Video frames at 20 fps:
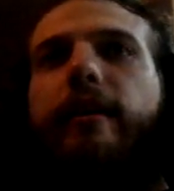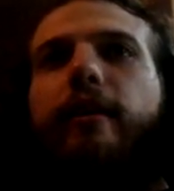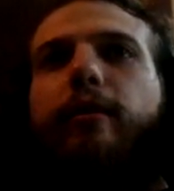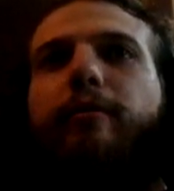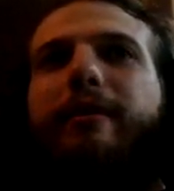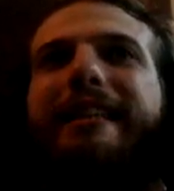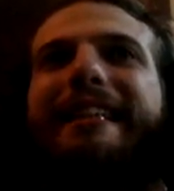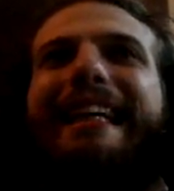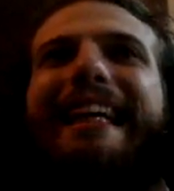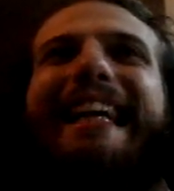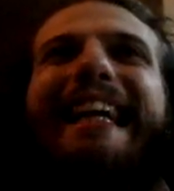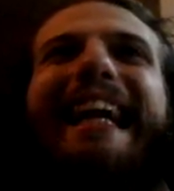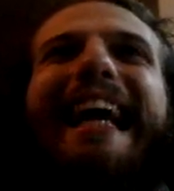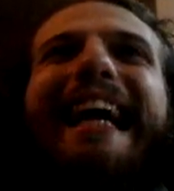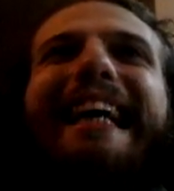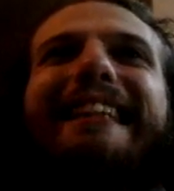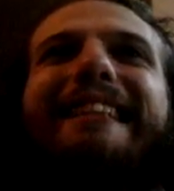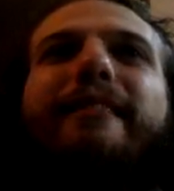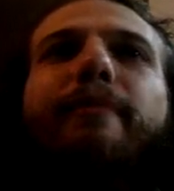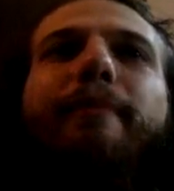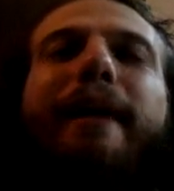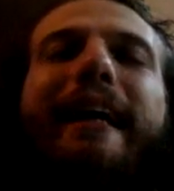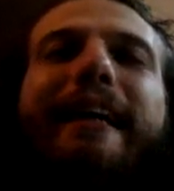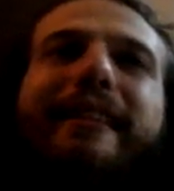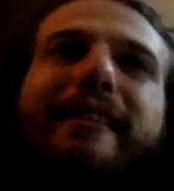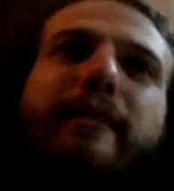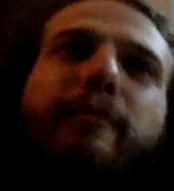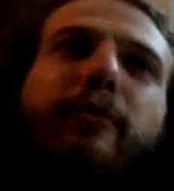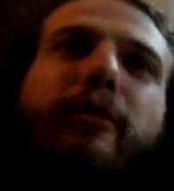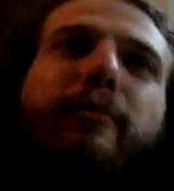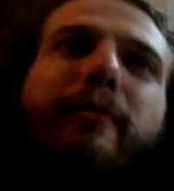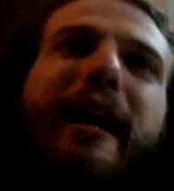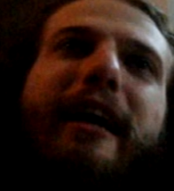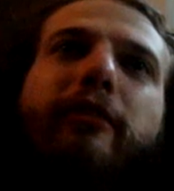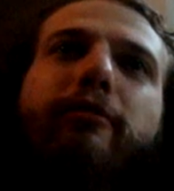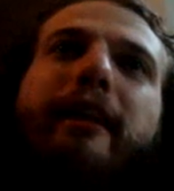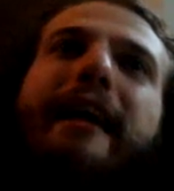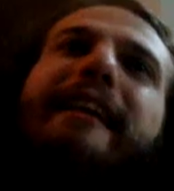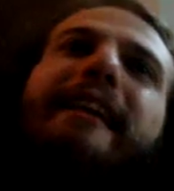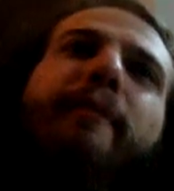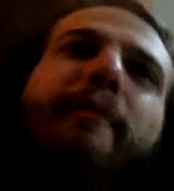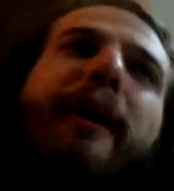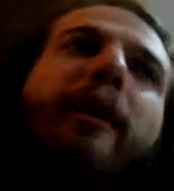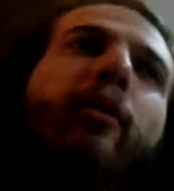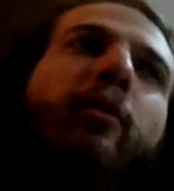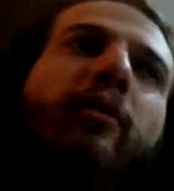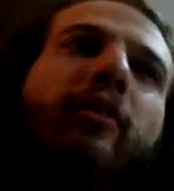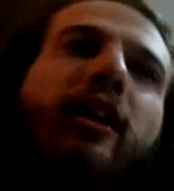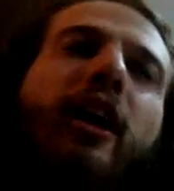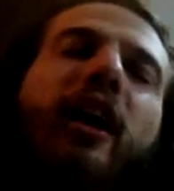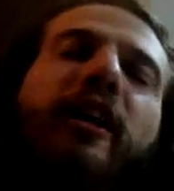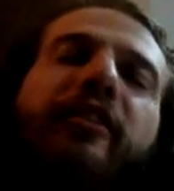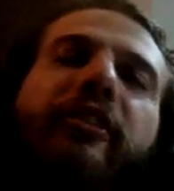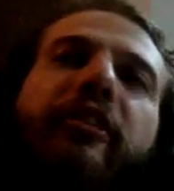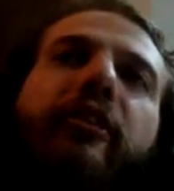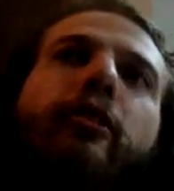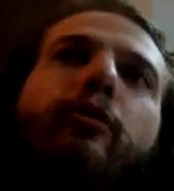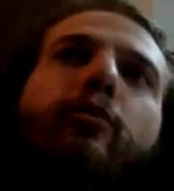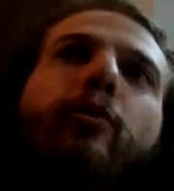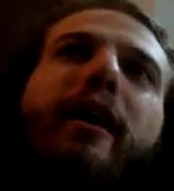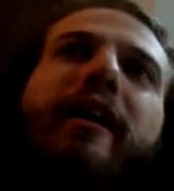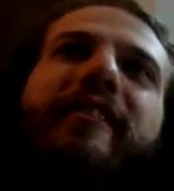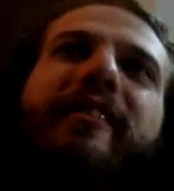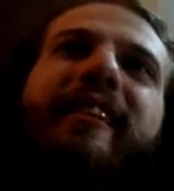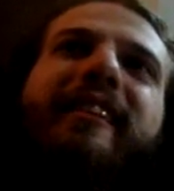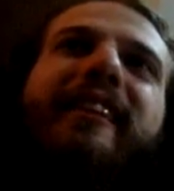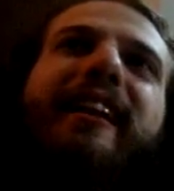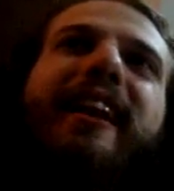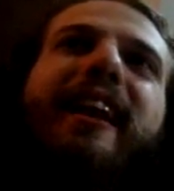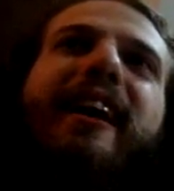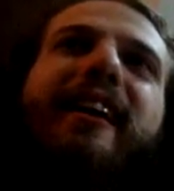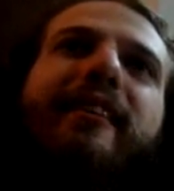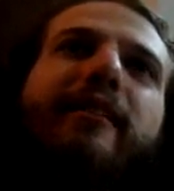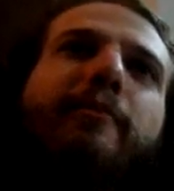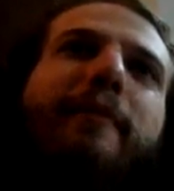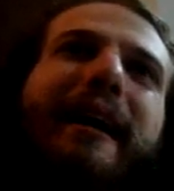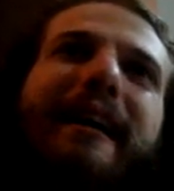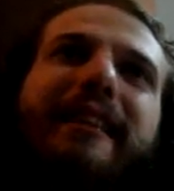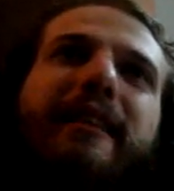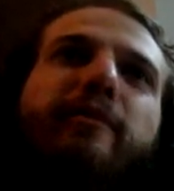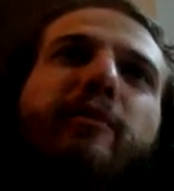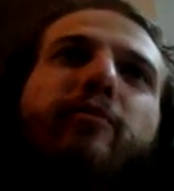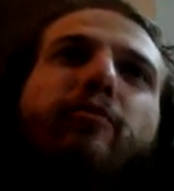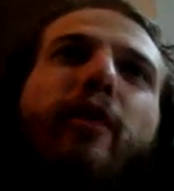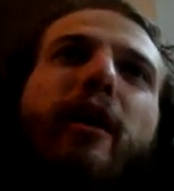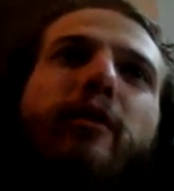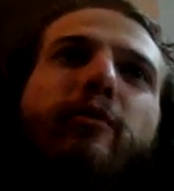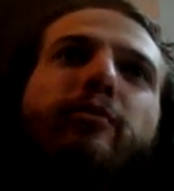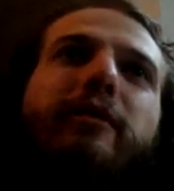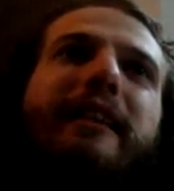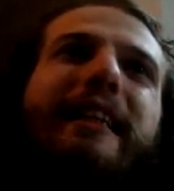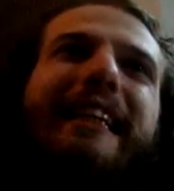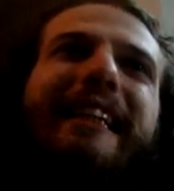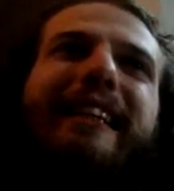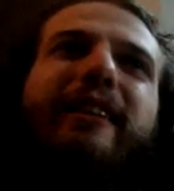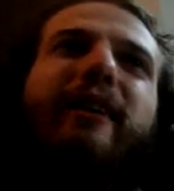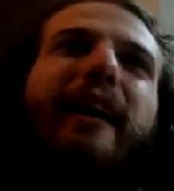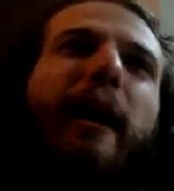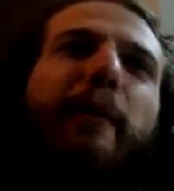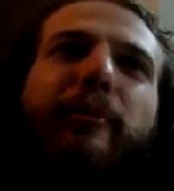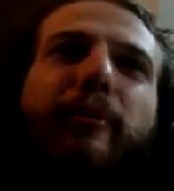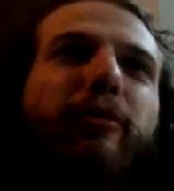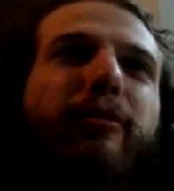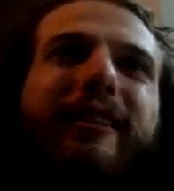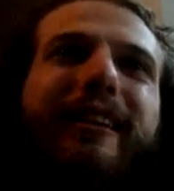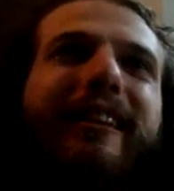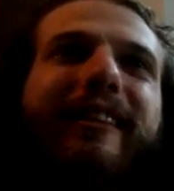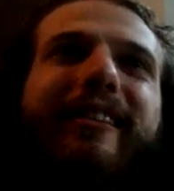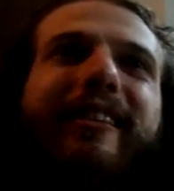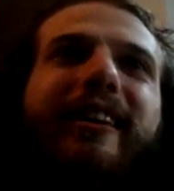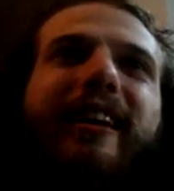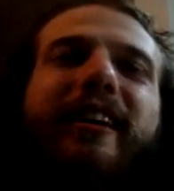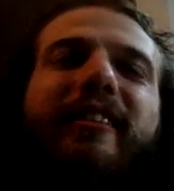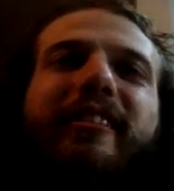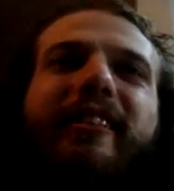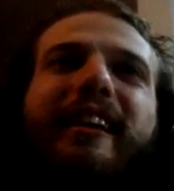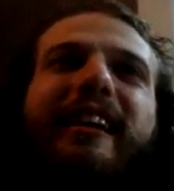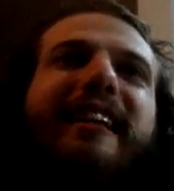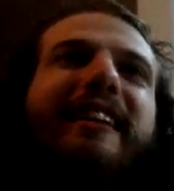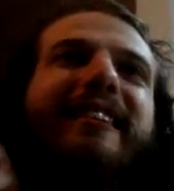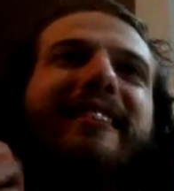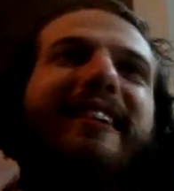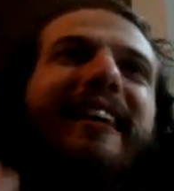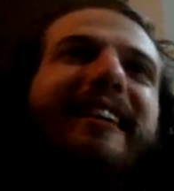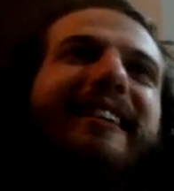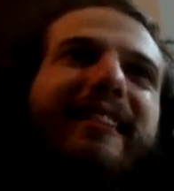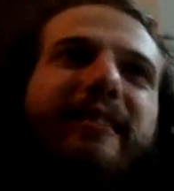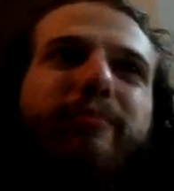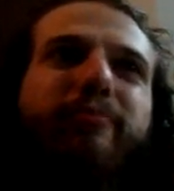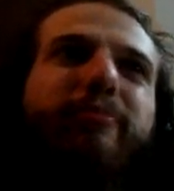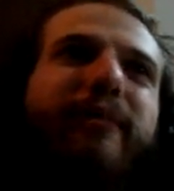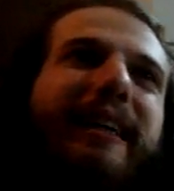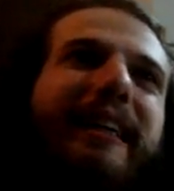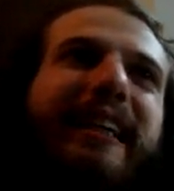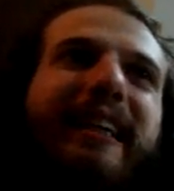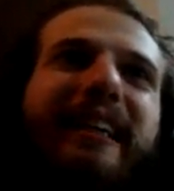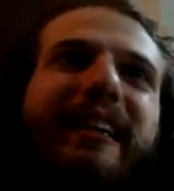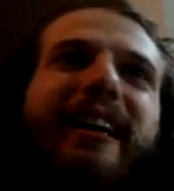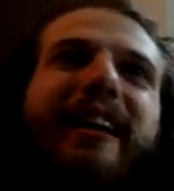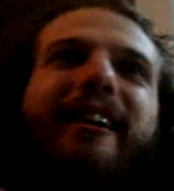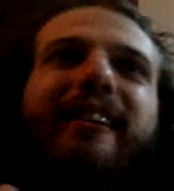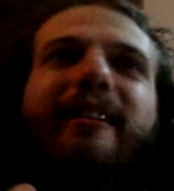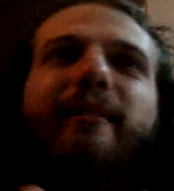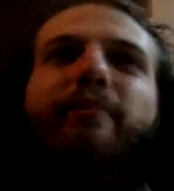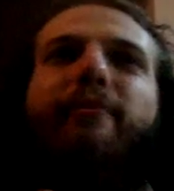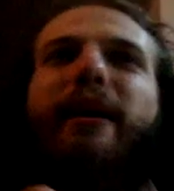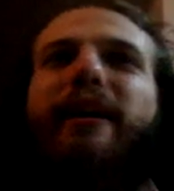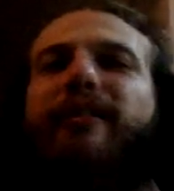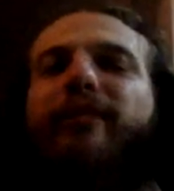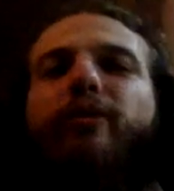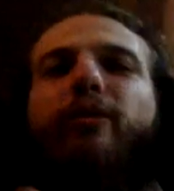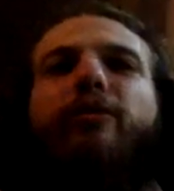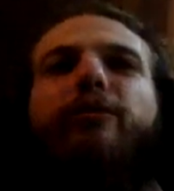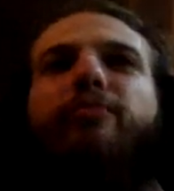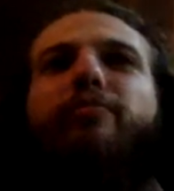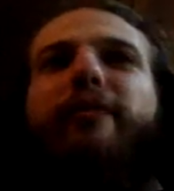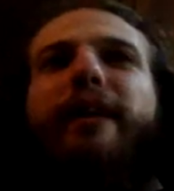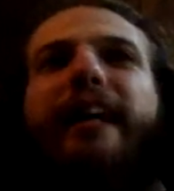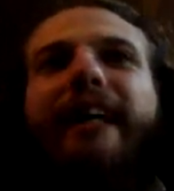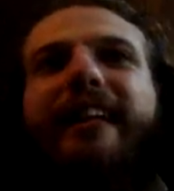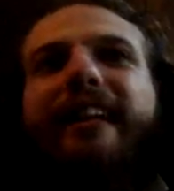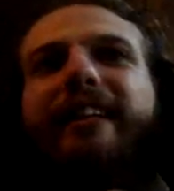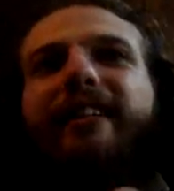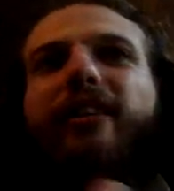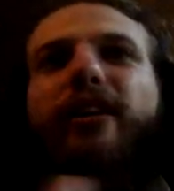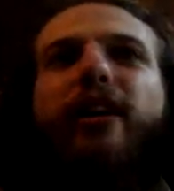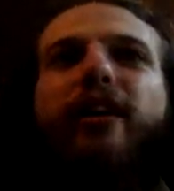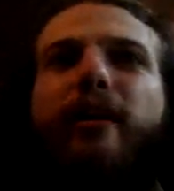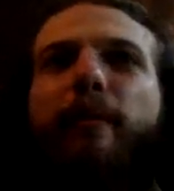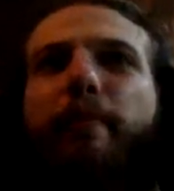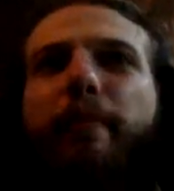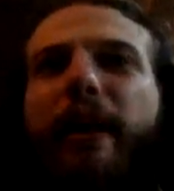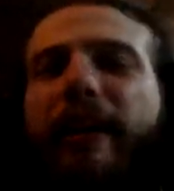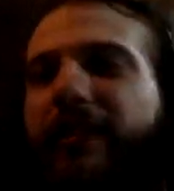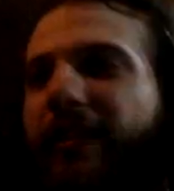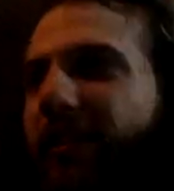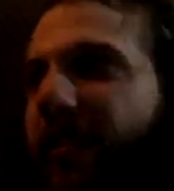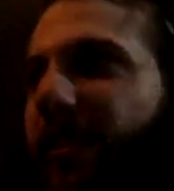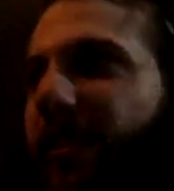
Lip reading: which can last maximum. I created my own cardstock ones, and they last maximum 1 week and look absolutely disgusting, and start just breaking down. The buttonholes break, it's no longer buttons.